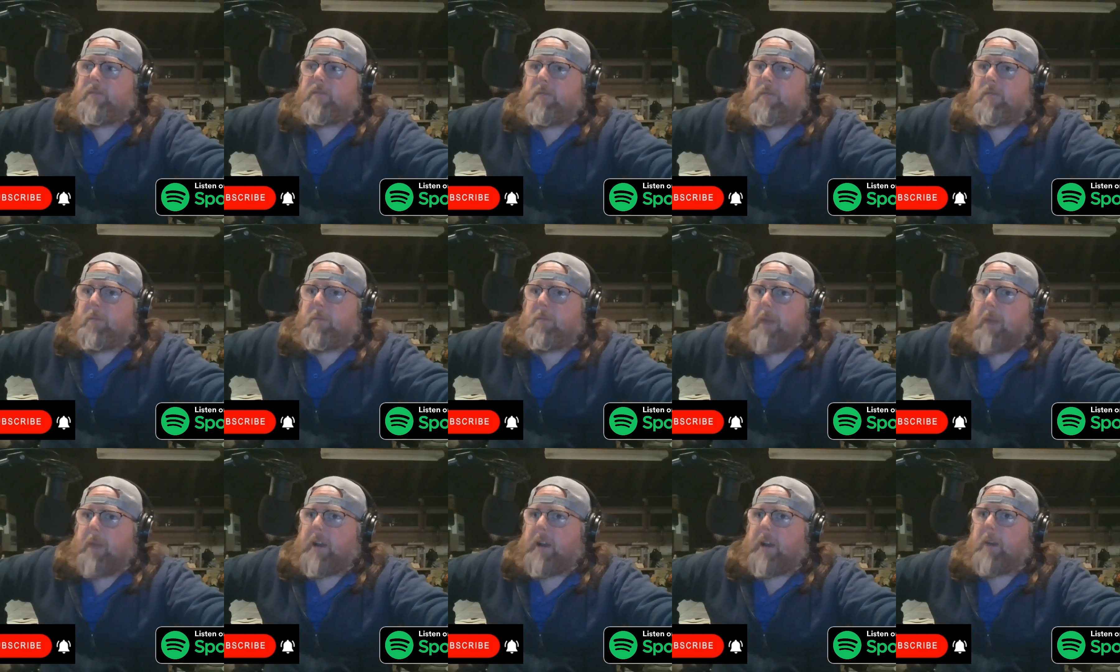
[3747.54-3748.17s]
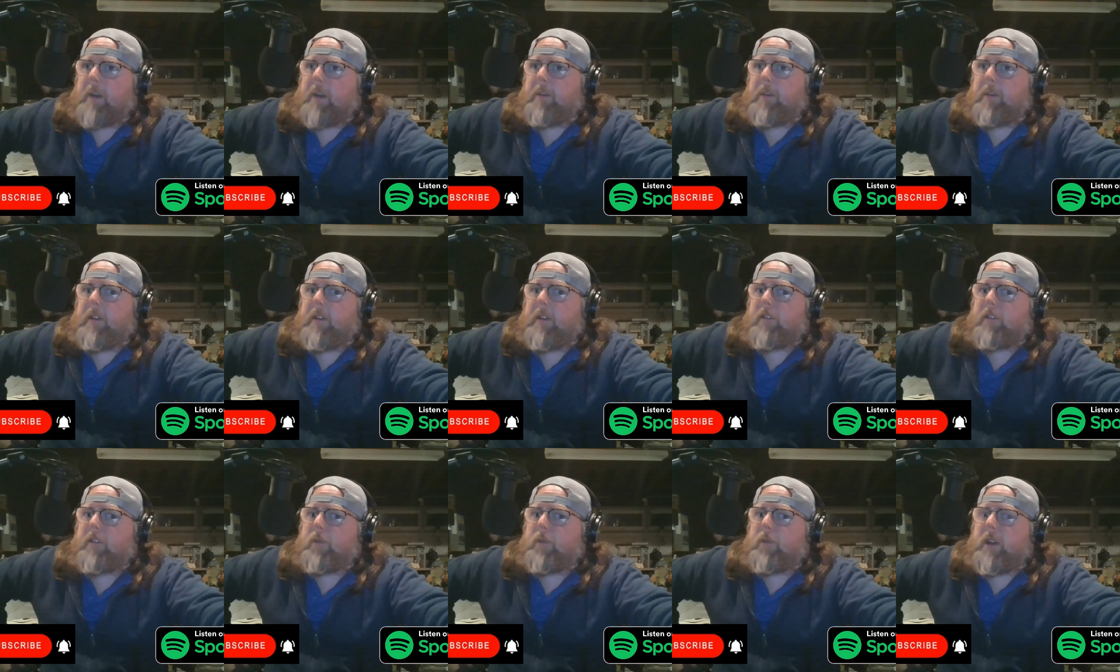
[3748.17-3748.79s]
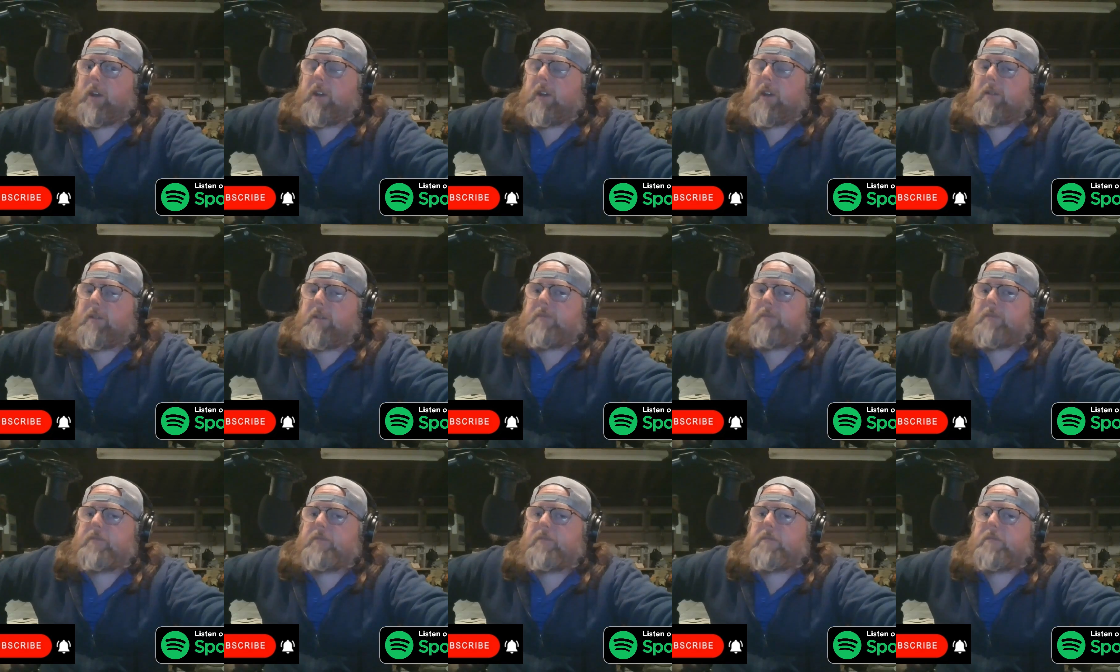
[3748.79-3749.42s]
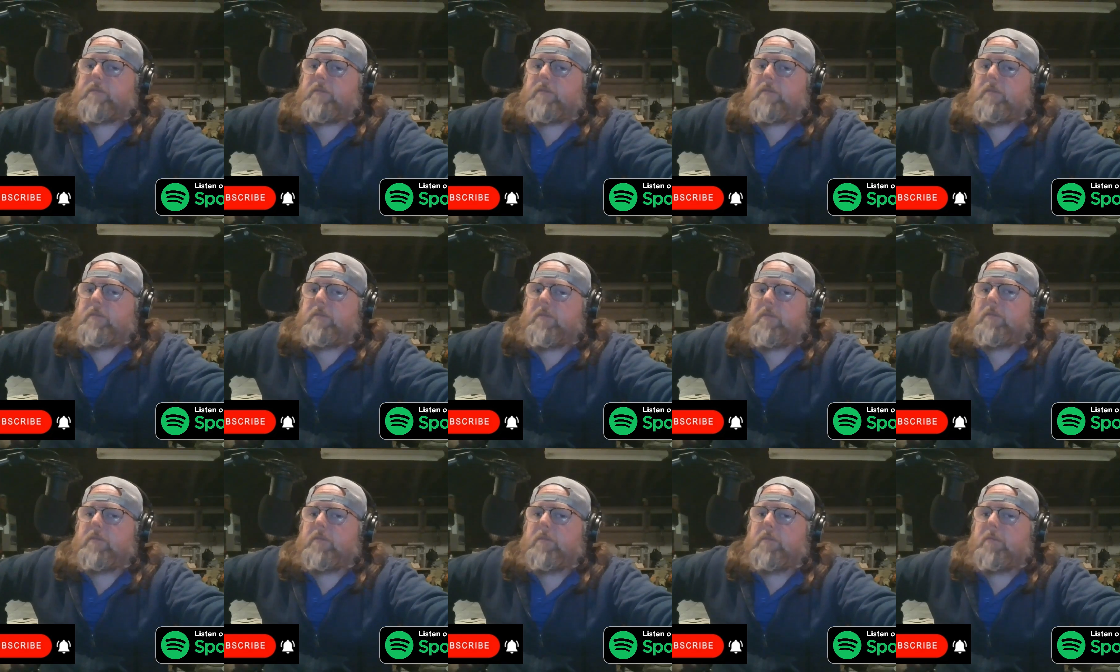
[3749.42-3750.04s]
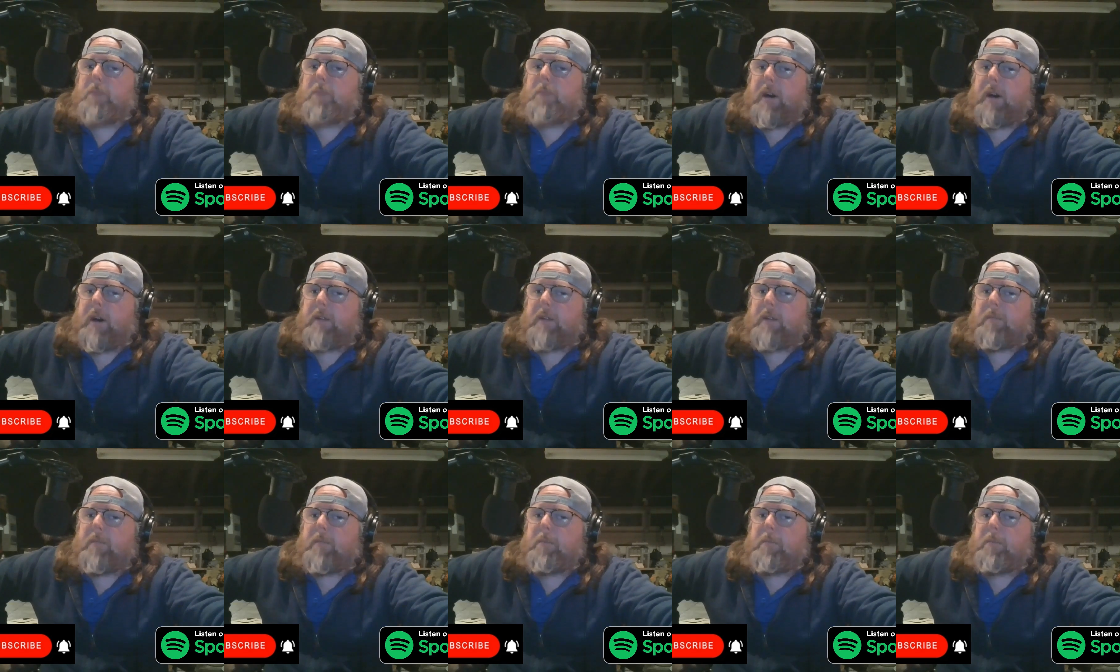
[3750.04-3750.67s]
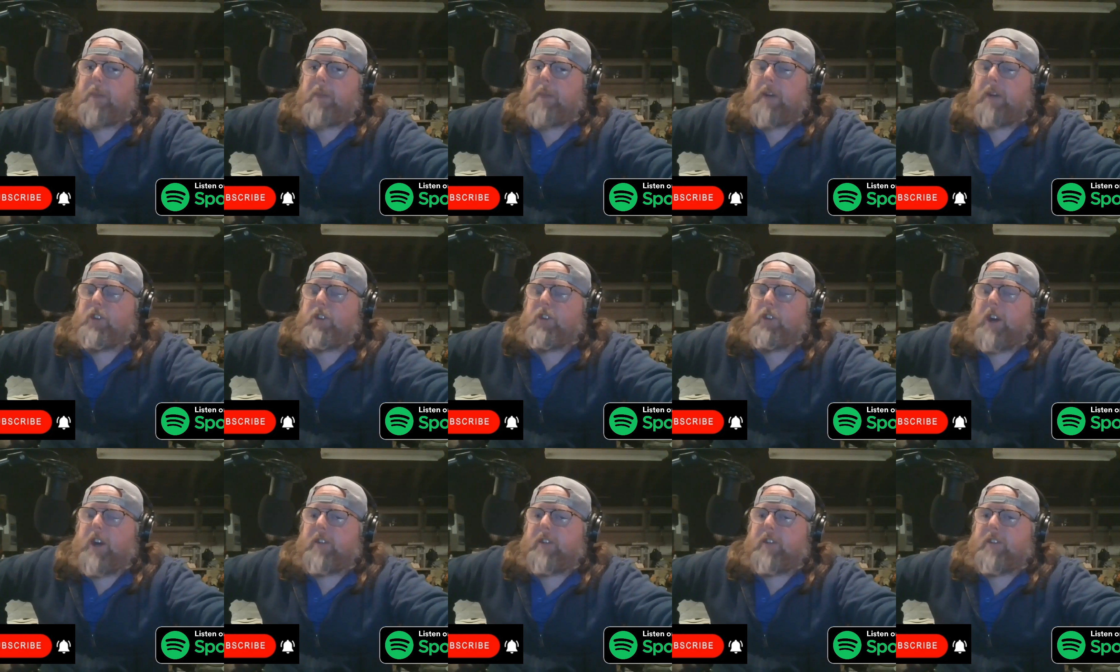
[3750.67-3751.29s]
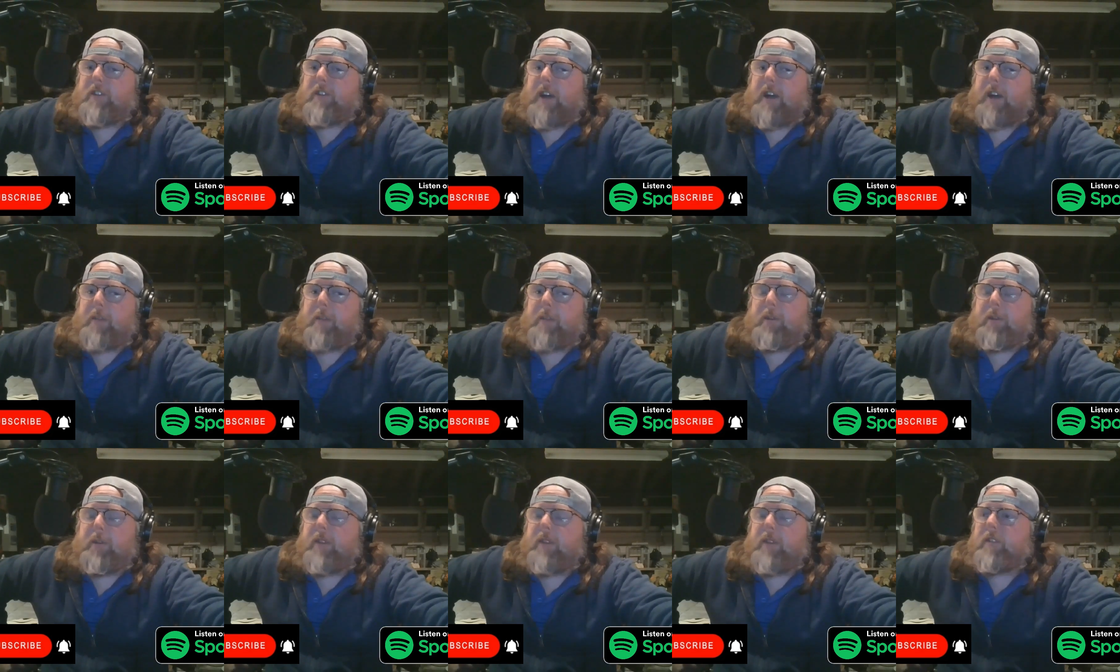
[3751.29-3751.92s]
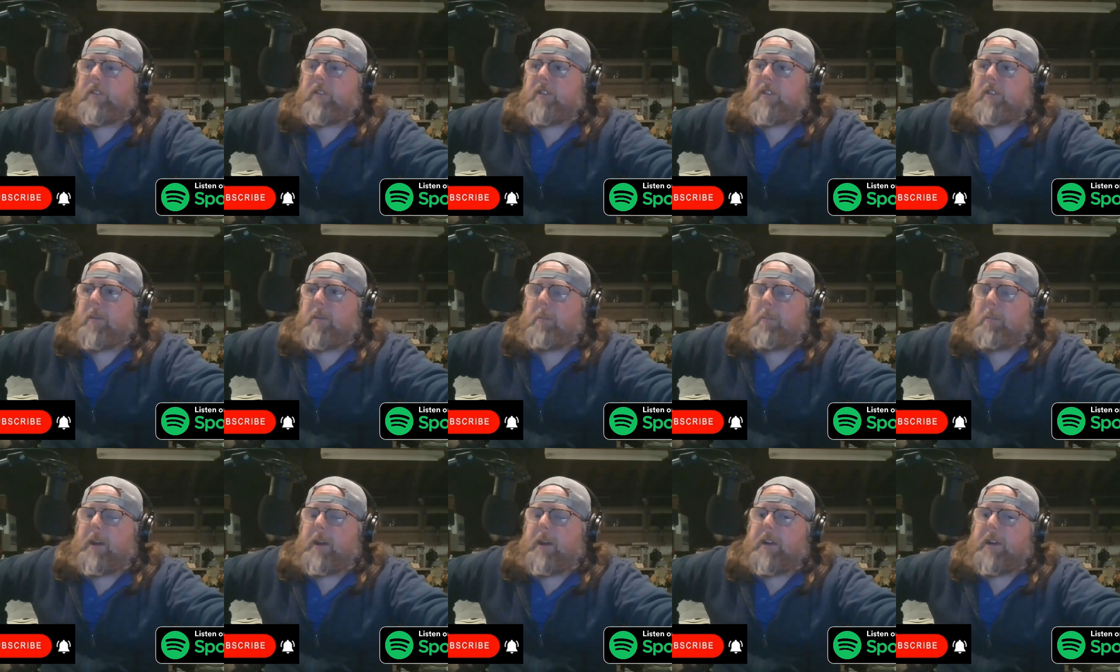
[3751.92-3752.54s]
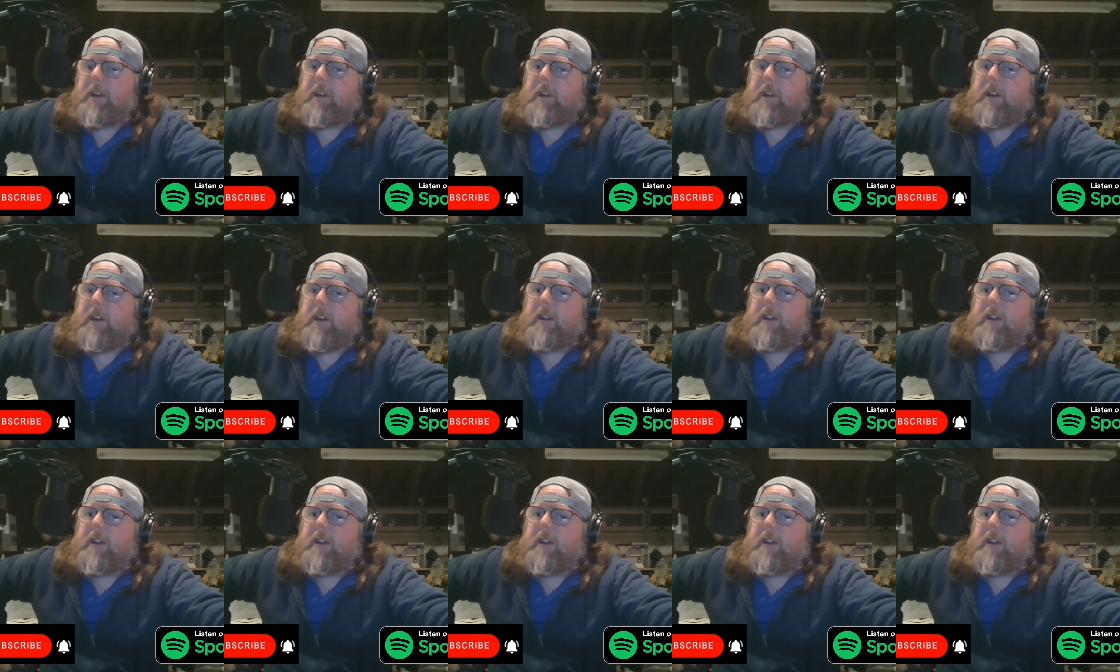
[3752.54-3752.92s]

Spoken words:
may not be this week, but Ben Johnson, I believe, is committed